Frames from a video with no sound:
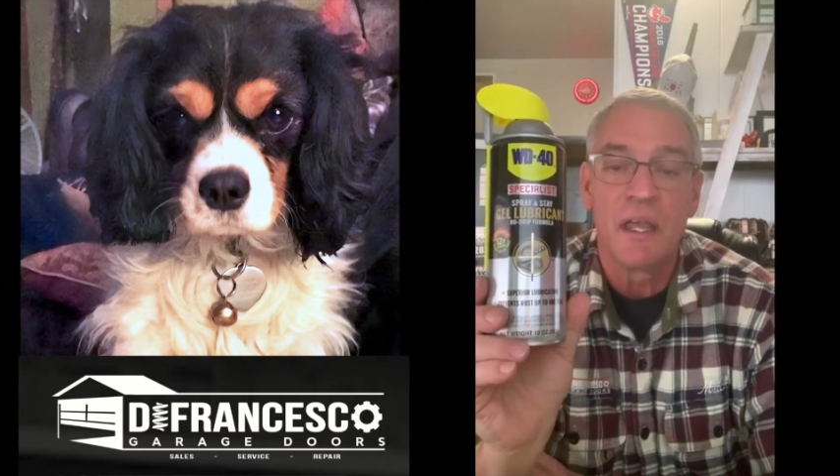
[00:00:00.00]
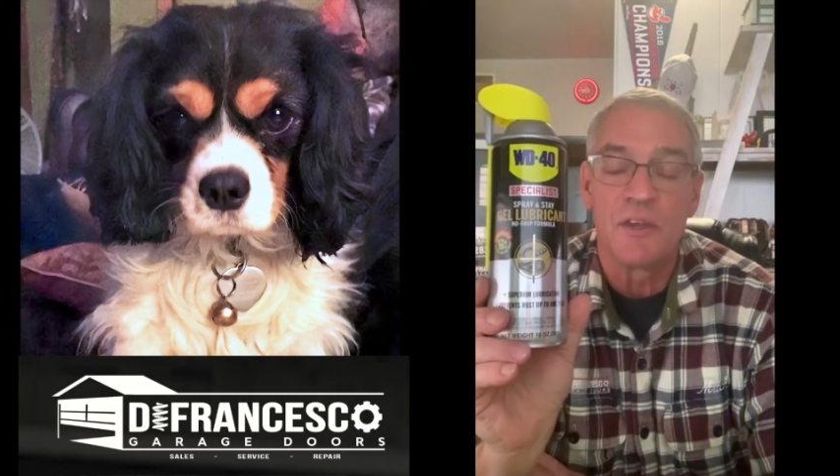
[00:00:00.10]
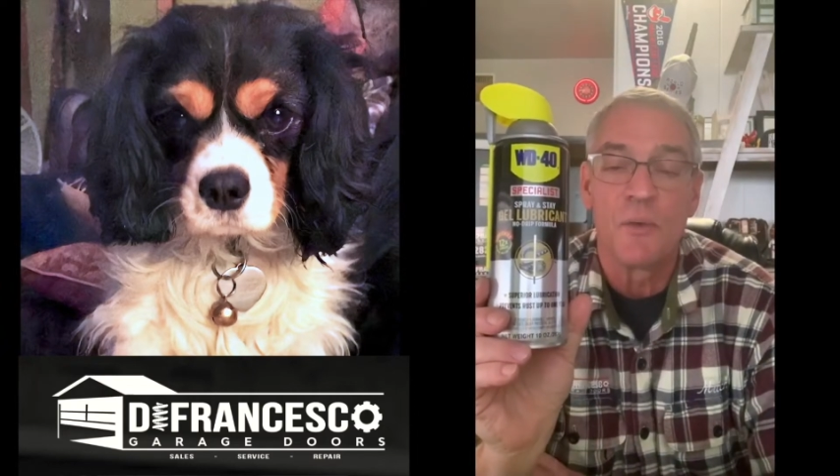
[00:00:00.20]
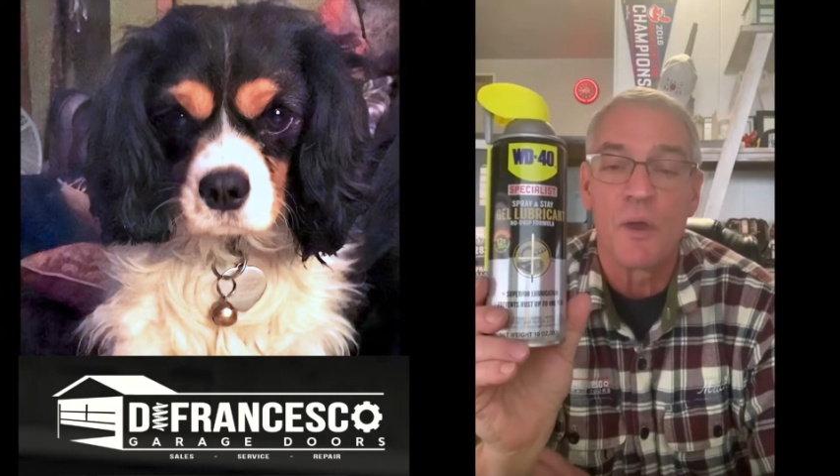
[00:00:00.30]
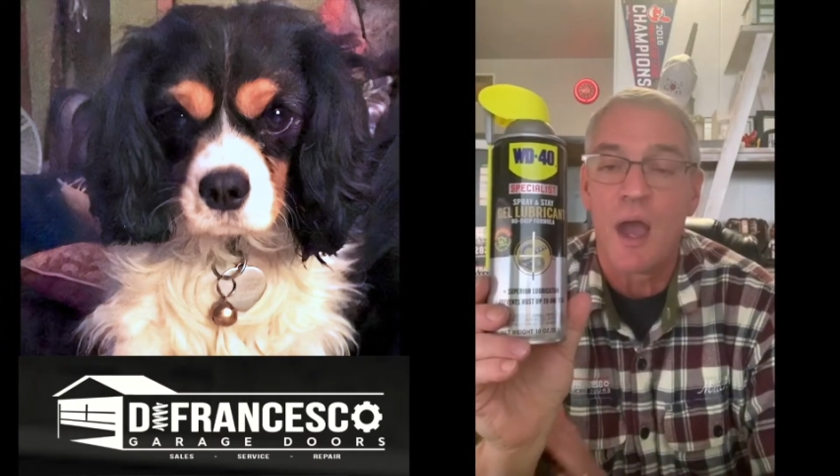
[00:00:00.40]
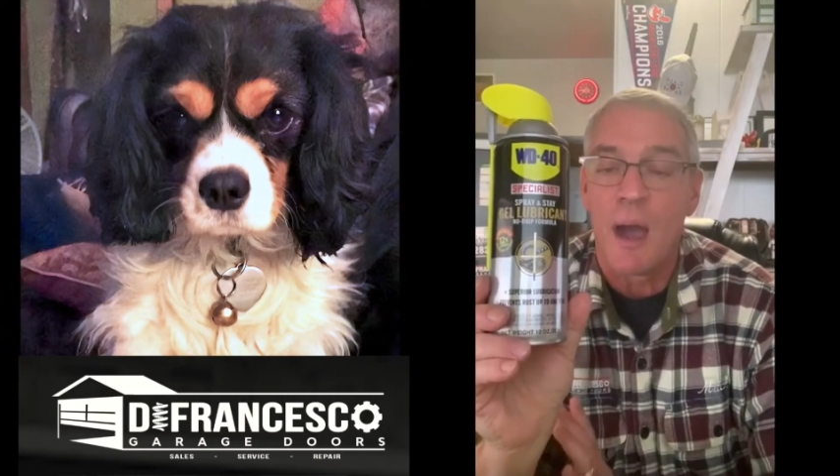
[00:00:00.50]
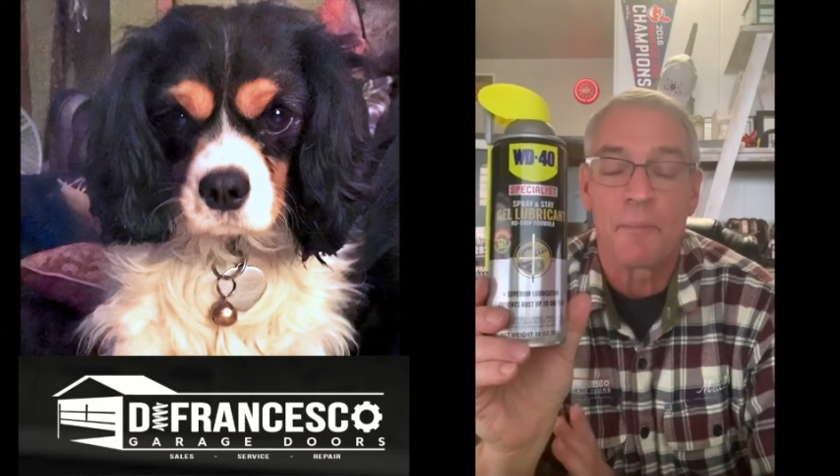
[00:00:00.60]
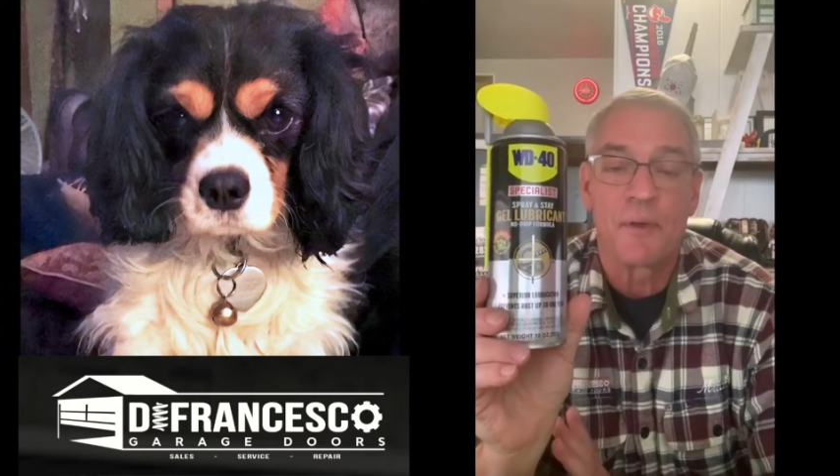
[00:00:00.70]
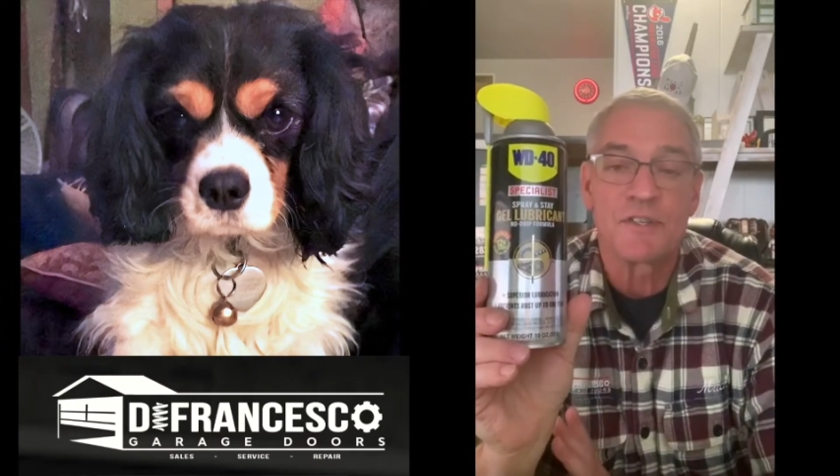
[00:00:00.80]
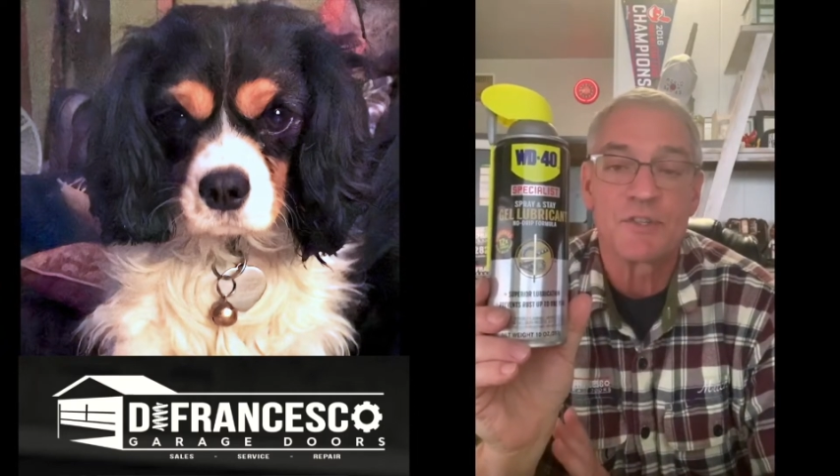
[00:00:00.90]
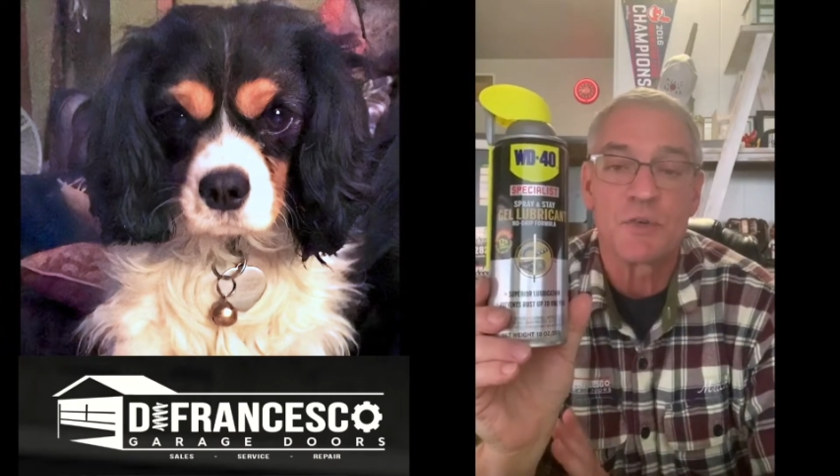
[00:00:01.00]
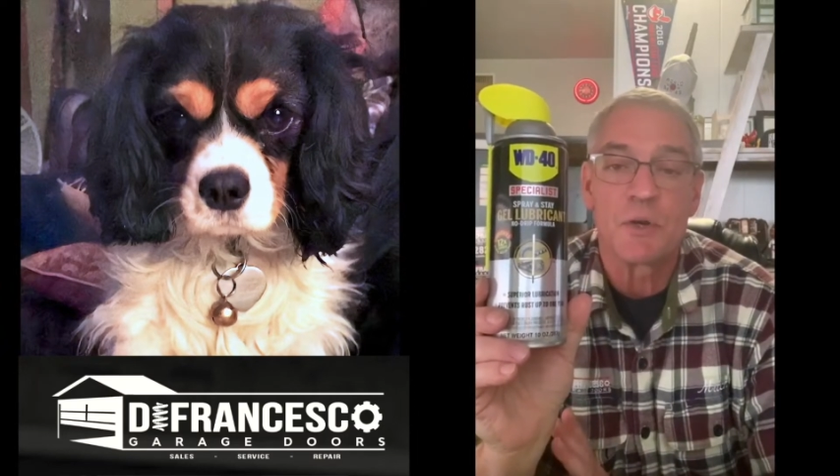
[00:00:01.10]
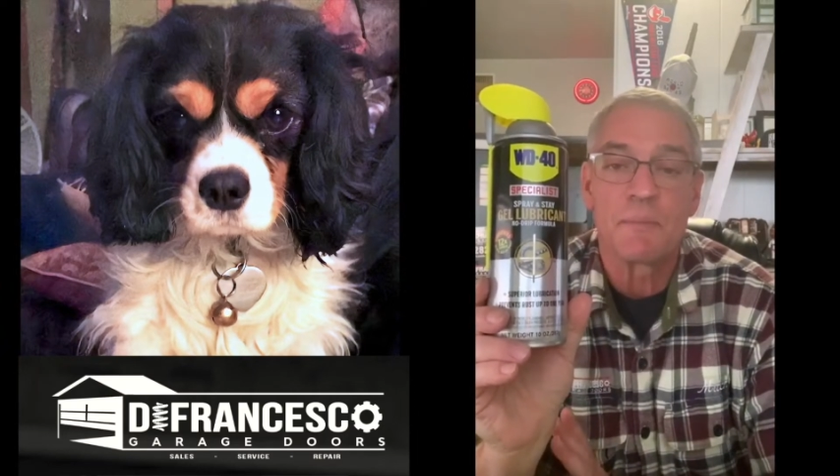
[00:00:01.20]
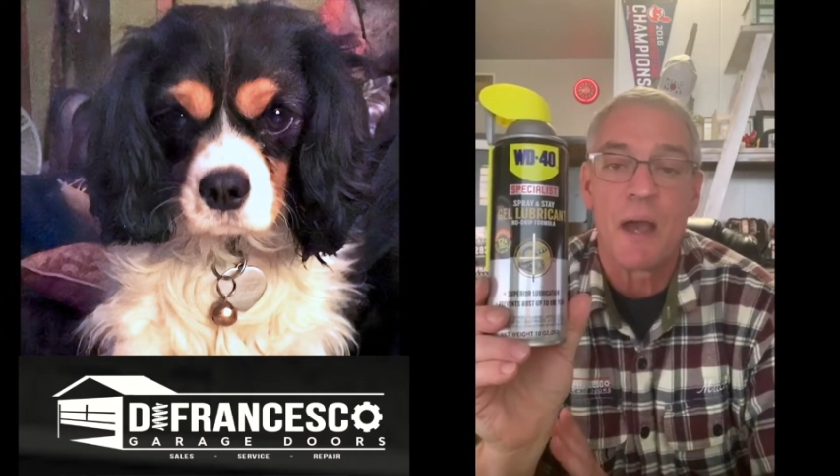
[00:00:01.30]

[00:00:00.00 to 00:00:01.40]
and you operate your door